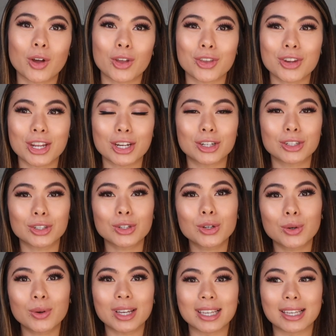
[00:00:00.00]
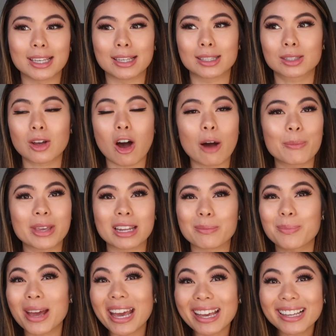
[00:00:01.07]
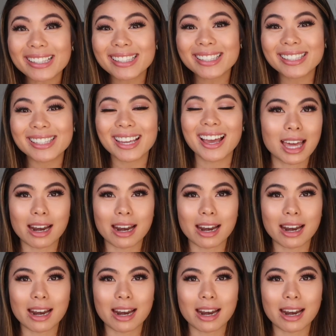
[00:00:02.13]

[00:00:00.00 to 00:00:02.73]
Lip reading: all you need to do is copy and paste